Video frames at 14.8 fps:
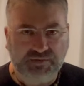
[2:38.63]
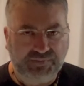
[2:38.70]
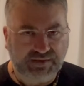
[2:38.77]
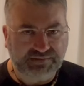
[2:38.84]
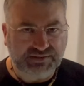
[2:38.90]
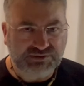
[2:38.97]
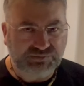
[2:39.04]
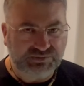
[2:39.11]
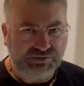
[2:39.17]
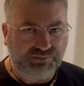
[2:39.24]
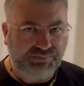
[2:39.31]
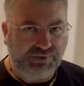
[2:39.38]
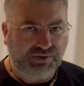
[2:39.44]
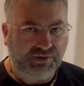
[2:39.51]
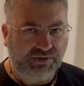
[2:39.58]
I think this was a
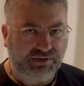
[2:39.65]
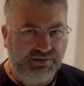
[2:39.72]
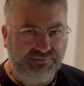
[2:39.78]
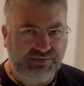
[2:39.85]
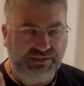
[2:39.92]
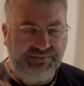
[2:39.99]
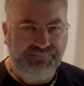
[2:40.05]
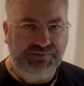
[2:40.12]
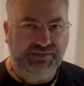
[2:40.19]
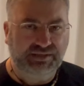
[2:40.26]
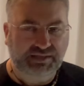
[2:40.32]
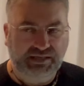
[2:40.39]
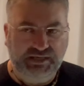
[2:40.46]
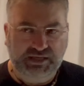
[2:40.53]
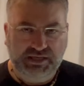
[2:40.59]
part of it.
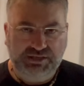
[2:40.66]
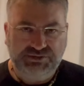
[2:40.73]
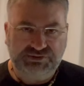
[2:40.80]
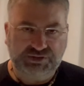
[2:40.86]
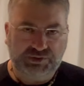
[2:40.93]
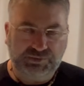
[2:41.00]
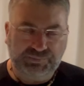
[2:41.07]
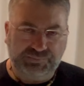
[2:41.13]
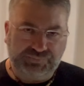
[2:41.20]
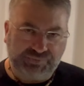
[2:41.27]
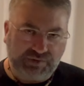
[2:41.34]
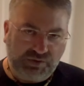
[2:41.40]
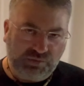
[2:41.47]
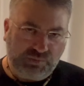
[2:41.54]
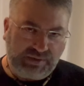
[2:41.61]
So
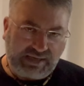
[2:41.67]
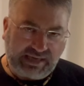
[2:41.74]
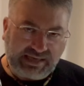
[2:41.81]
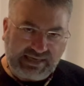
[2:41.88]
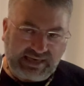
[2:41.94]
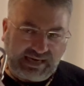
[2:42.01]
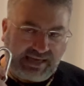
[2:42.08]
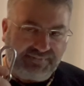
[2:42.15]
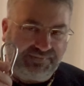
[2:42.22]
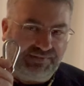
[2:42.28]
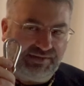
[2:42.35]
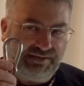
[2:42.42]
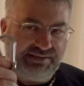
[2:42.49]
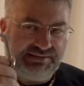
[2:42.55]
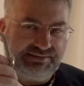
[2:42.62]
when I got
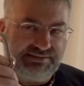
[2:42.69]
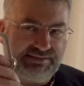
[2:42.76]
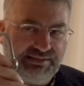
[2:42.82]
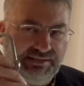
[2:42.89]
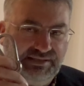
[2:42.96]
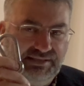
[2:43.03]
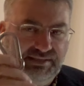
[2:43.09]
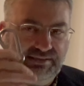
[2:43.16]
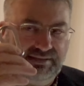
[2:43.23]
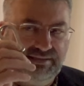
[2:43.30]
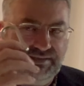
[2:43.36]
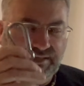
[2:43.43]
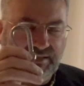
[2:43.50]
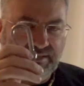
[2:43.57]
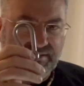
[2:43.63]
this
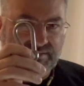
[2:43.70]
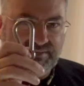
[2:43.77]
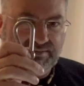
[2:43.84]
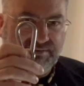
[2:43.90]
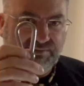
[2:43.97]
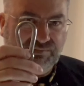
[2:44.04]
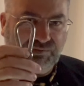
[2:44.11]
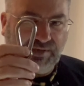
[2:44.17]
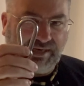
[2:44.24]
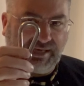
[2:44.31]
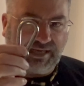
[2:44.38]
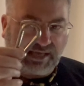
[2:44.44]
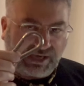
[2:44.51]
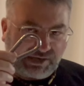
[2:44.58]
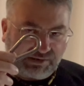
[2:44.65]
right
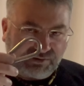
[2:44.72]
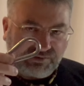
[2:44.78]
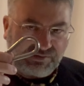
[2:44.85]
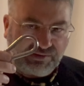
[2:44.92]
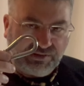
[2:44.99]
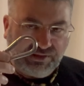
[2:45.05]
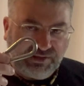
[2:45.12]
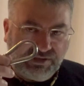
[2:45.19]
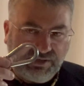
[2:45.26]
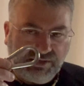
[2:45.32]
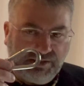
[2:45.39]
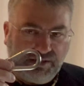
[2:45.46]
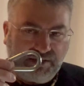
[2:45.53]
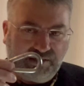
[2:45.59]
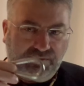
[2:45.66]
here
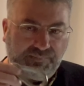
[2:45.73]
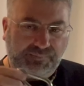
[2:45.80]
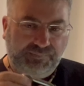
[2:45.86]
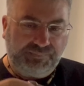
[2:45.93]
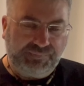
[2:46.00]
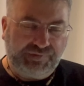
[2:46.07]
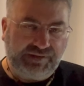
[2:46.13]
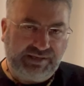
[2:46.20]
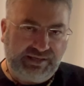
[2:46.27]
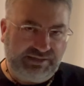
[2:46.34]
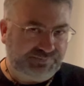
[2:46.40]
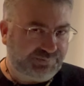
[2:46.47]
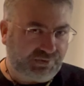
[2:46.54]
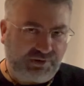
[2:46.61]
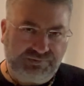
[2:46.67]
is
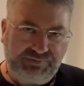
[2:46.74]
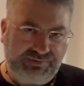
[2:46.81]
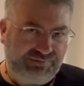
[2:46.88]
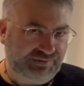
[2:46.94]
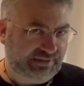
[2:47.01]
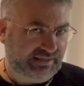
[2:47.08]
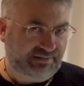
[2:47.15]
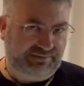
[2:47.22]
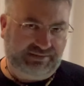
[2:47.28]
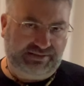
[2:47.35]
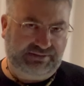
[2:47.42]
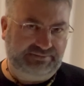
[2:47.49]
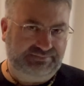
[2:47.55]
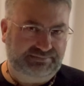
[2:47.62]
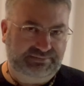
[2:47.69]
perfect for down
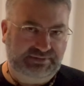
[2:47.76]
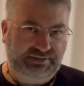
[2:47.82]
there.